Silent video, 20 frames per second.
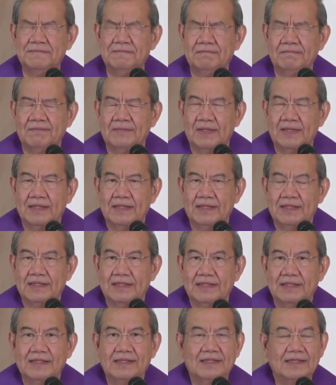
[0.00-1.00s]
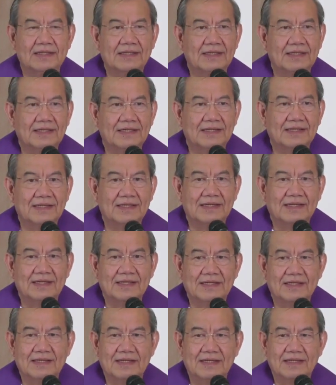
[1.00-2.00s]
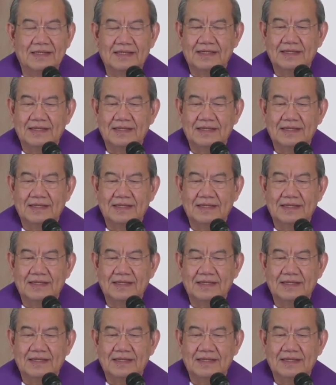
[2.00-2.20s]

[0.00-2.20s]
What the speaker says: (silence)